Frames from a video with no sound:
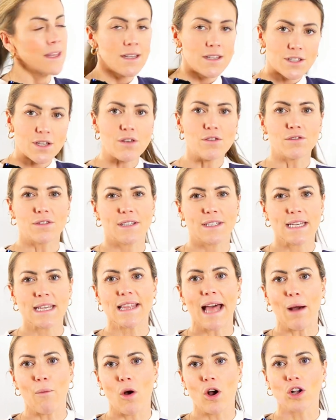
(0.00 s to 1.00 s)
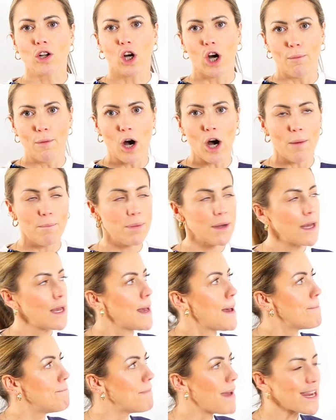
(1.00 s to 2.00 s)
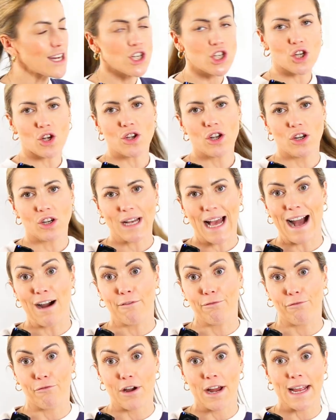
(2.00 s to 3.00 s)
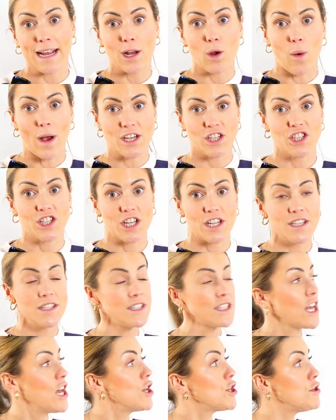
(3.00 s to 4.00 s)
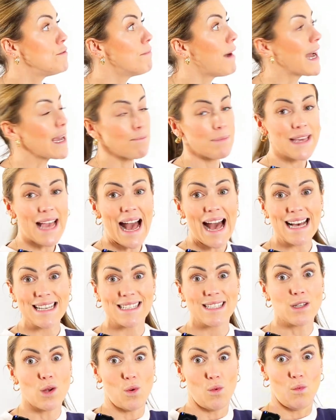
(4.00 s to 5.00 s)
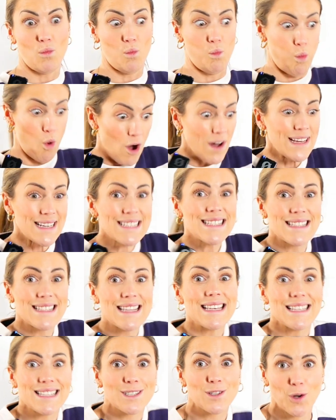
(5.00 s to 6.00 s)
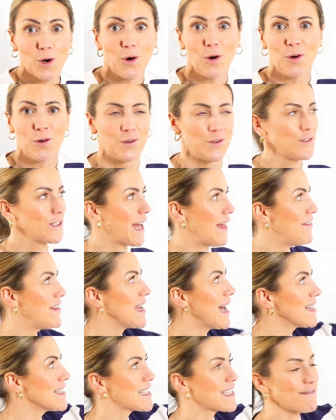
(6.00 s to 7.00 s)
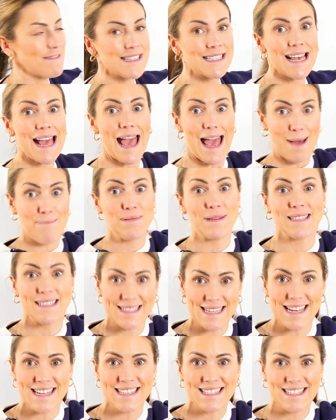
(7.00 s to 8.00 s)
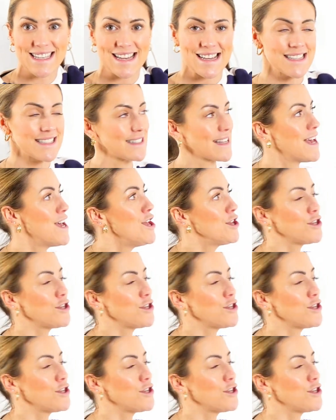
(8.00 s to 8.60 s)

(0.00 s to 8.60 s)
So you'll see that one come up. Make sure you look out for it in questions. You might be asked, what is this called? And the answer is epistasis.